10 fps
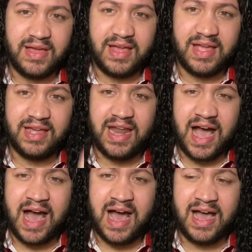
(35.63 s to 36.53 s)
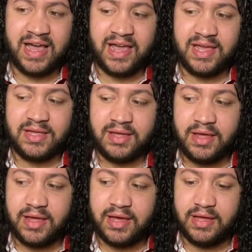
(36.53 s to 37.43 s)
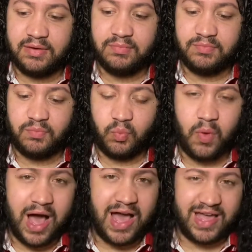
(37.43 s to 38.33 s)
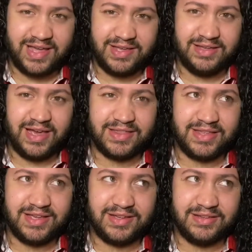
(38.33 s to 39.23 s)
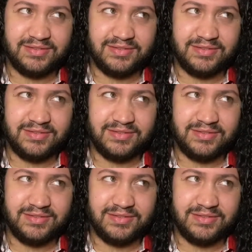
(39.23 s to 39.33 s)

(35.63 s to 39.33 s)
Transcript: And I and Why, I think.